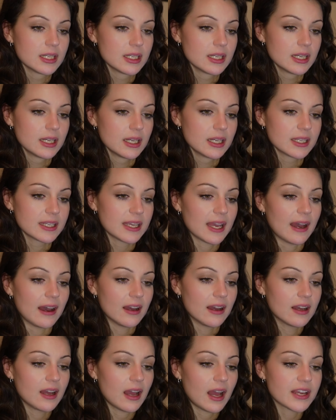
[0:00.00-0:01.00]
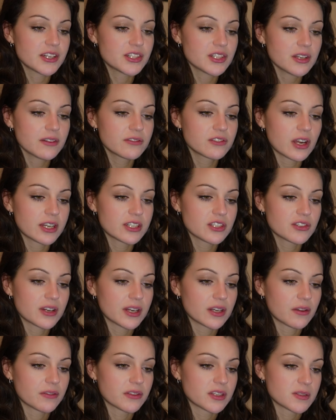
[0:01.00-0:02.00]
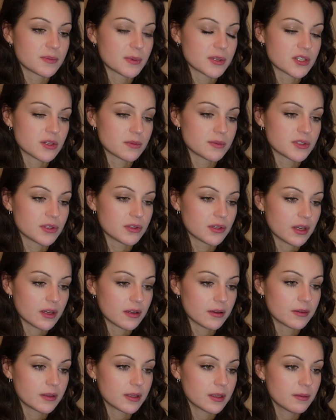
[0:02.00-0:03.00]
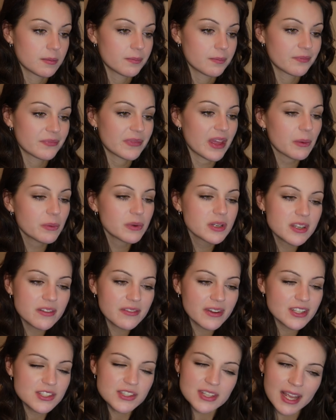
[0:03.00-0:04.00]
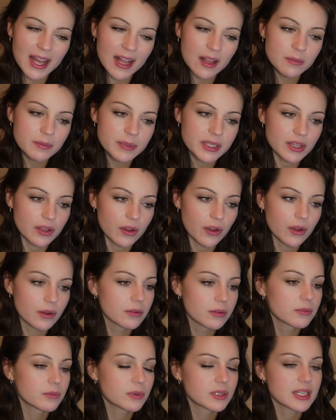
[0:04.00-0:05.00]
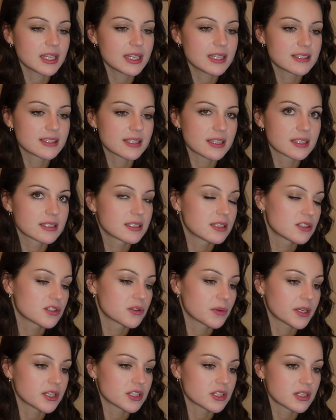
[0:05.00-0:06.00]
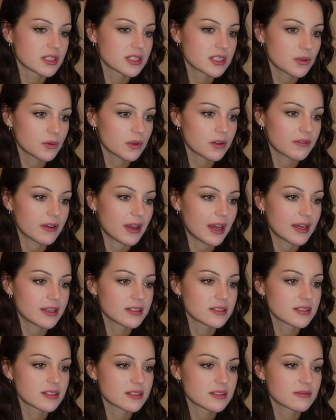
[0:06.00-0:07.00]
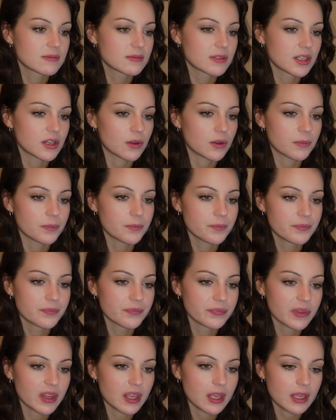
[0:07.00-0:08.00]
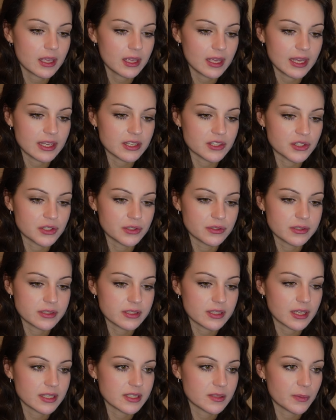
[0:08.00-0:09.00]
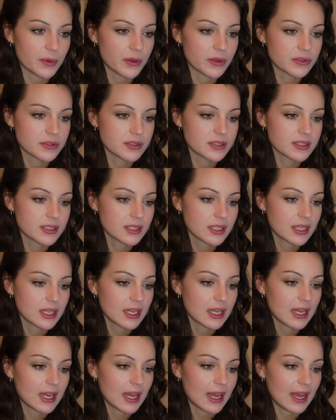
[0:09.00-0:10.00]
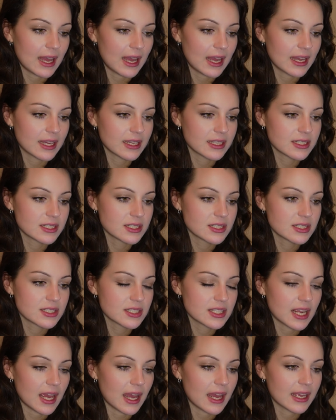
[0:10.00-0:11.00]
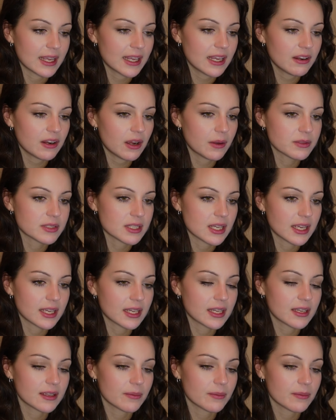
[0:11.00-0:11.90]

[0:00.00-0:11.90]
yeah, I should have tried to trade off this bishop sooner. That wouldn't have actually helped me, though, with the e6 situation. I still would have had, issues, I suppose. And, yeah, here I was like,